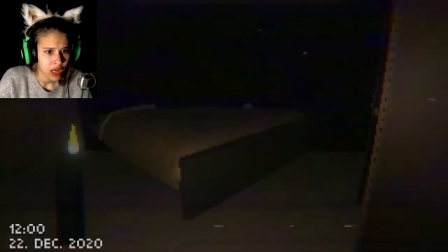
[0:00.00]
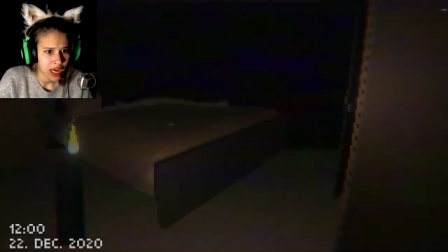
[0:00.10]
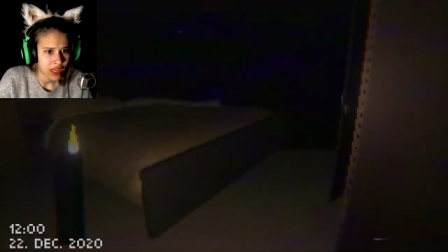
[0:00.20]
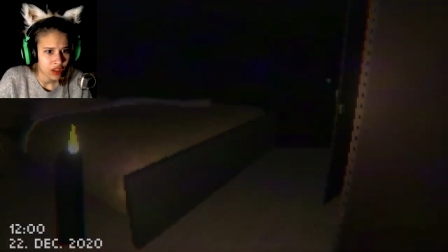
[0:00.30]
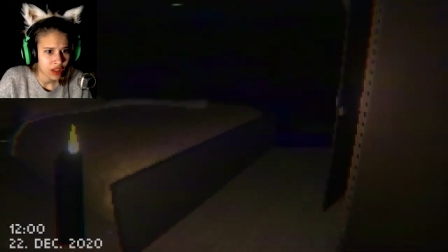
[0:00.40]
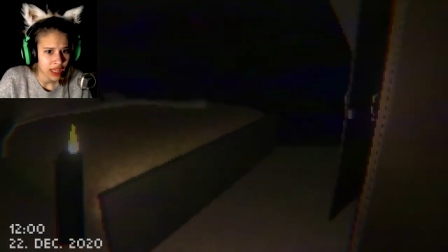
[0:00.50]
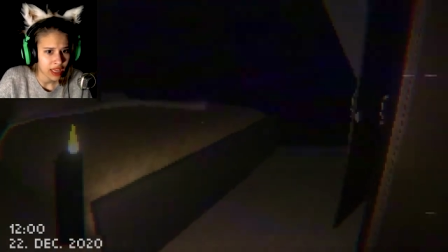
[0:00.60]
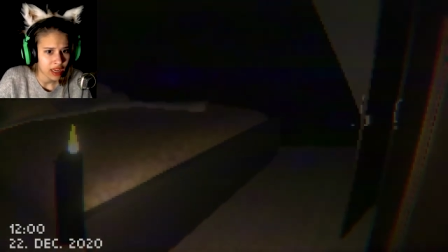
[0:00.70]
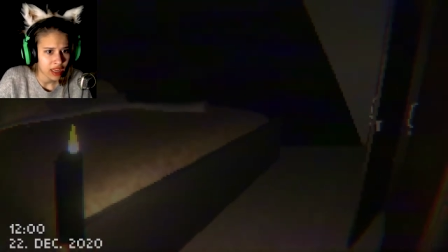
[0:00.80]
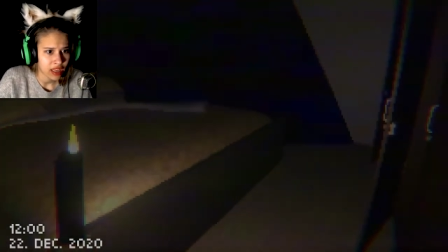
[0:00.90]
I don't
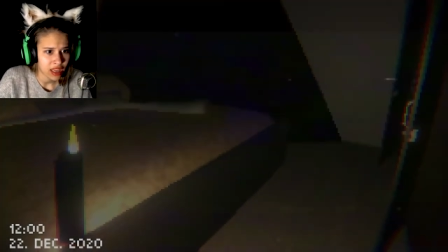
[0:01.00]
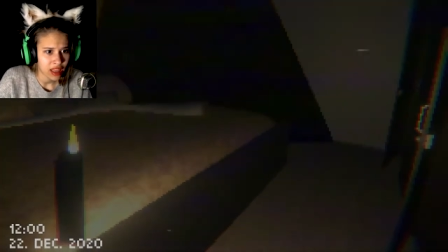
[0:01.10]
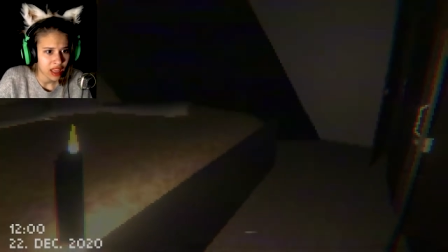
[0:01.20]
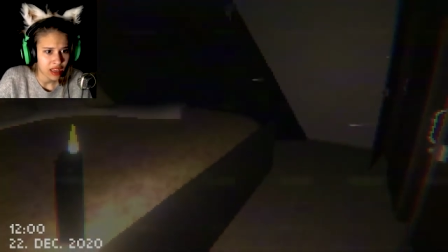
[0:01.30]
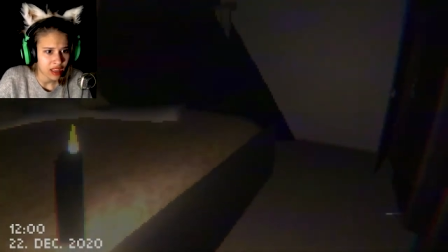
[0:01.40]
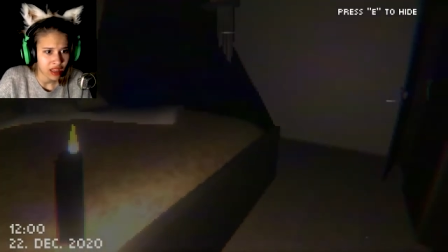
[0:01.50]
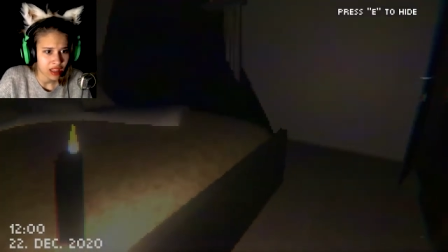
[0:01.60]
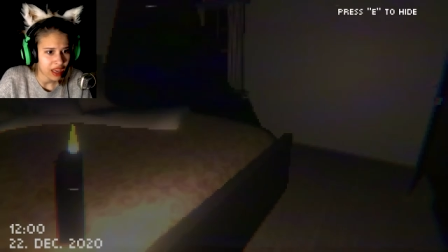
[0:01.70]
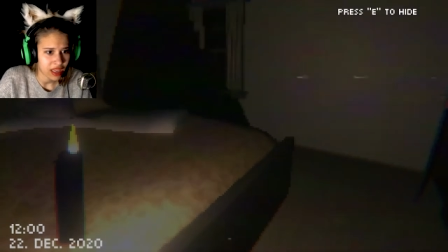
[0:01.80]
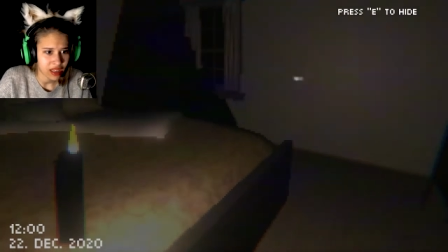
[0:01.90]
like, I
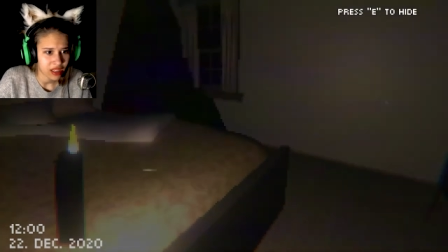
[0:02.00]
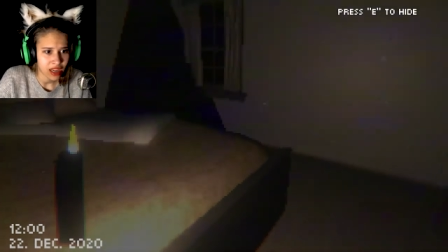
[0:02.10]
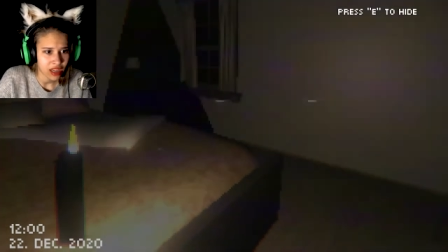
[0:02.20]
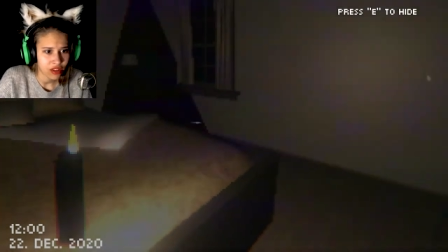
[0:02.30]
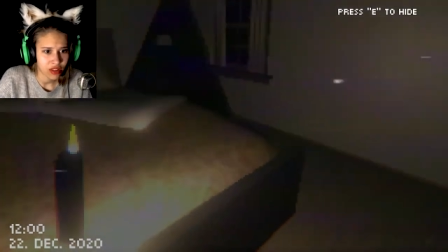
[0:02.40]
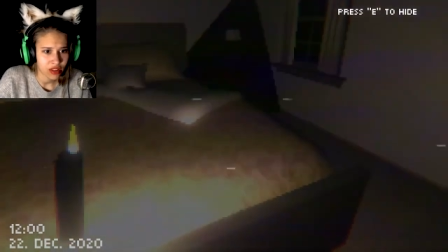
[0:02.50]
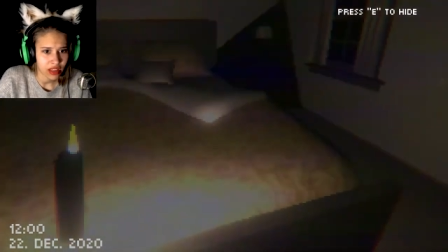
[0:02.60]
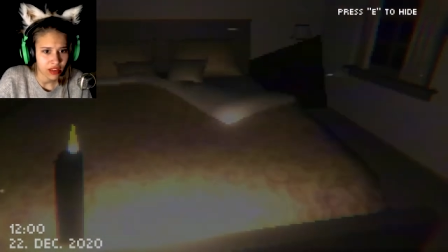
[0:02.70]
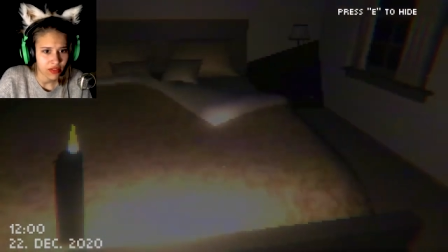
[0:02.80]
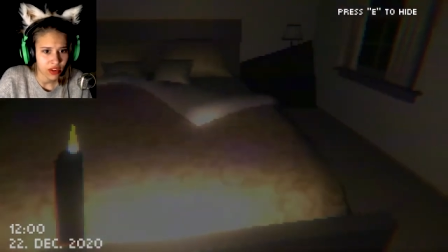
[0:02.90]
don't
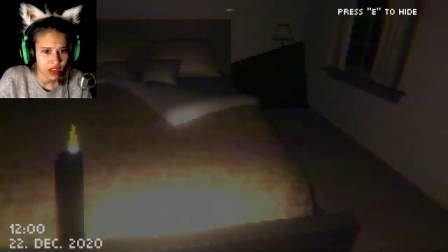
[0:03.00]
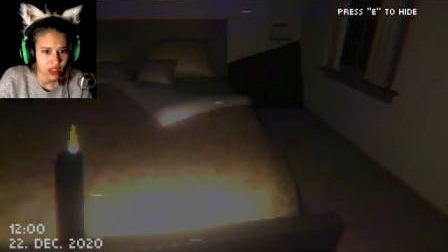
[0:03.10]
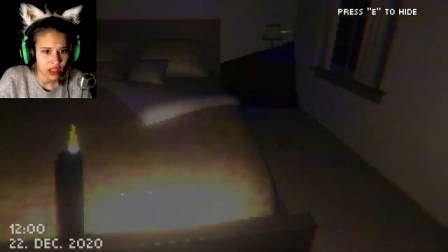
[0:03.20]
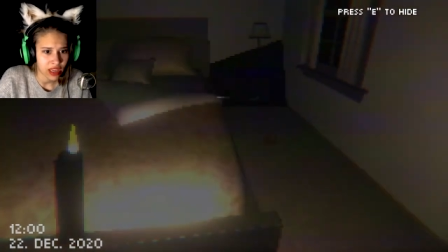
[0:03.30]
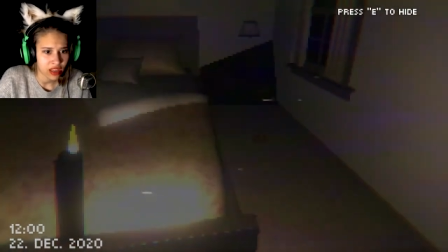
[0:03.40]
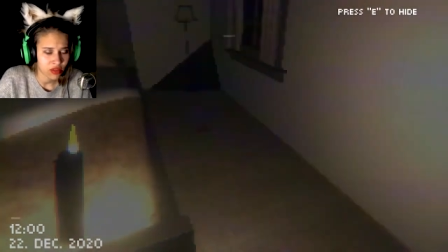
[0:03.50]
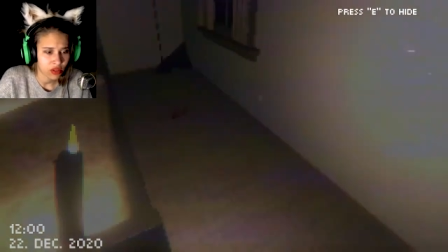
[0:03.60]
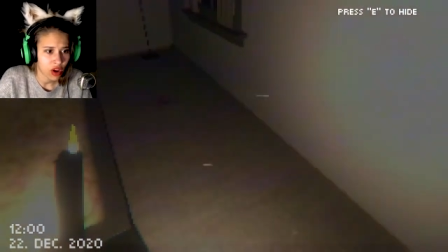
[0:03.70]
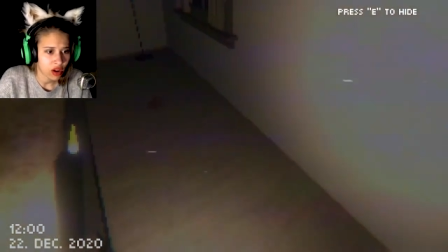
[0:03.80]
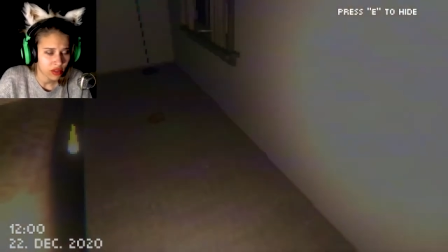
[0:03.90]
like, freaking like.
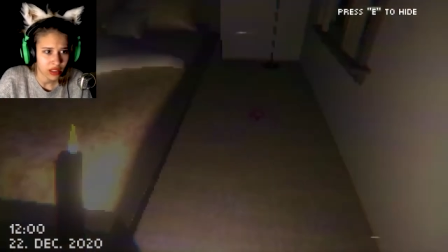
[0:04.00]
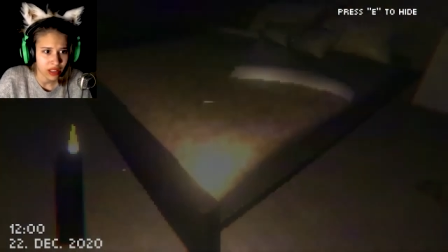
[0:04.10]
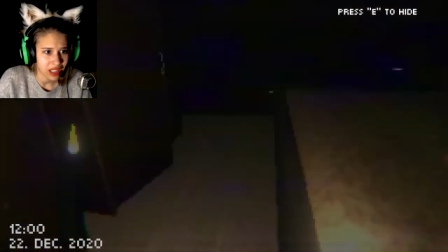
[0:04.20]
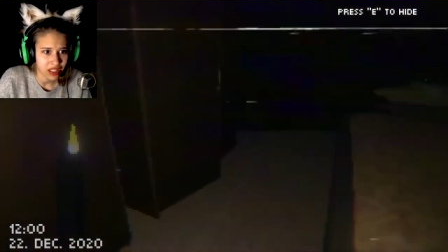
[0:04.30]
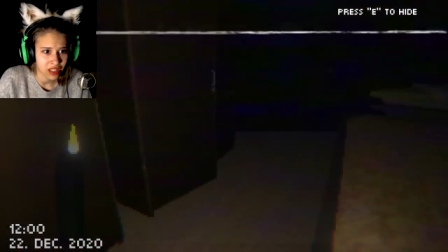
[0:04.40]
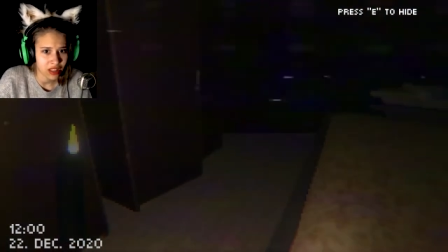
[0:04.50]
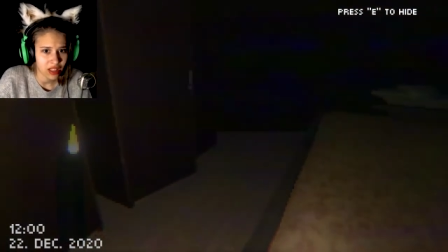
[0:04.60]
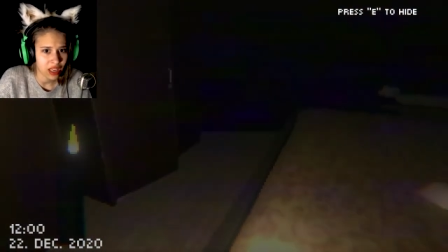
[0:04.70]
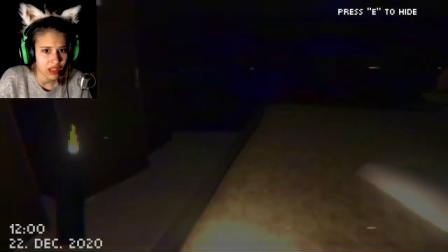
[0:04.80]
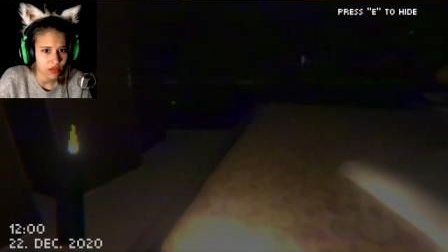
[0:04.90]
That's
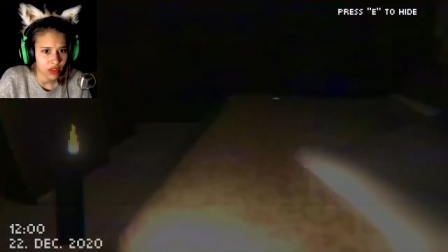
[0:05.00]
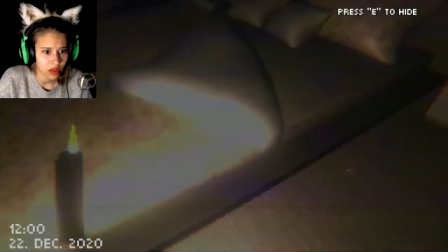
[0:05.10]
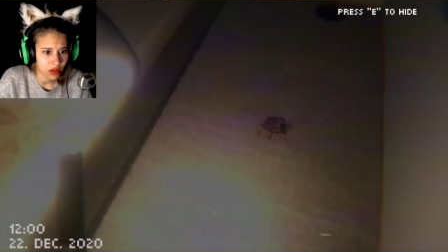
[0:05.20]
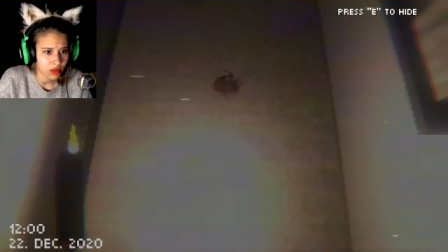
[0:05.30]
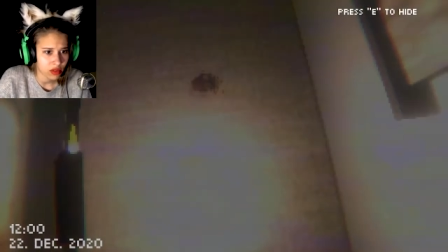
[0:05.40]
the end of the...